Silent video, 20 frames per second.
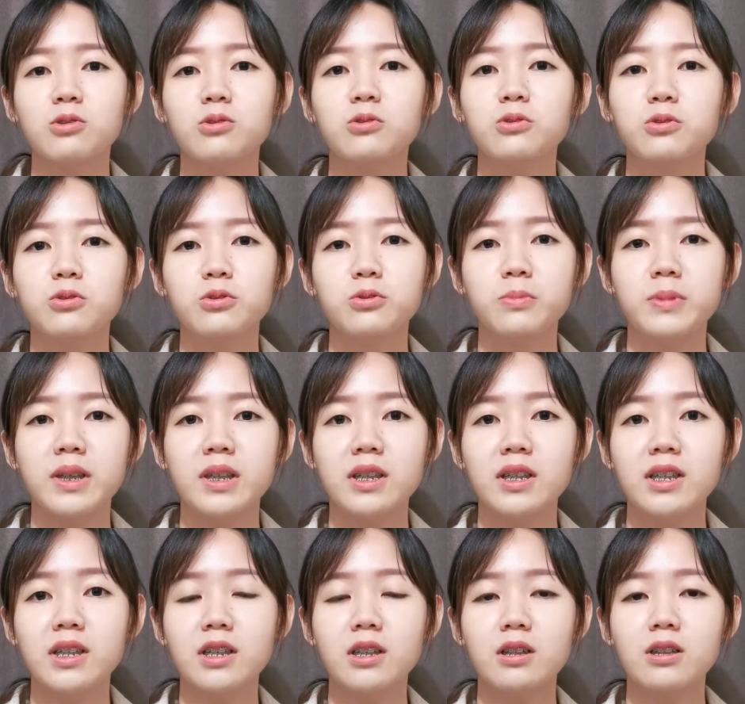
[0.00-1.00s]
to
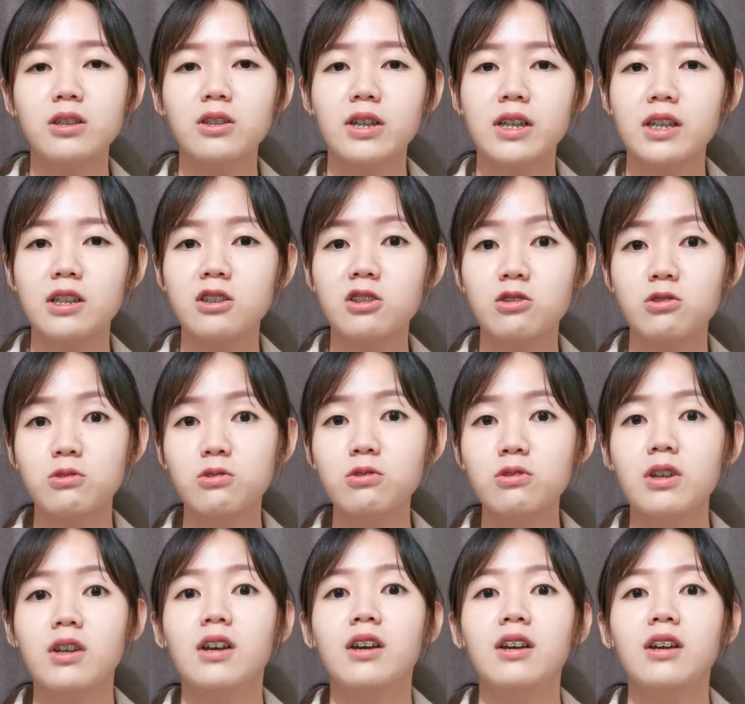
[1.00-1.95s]
be looked into.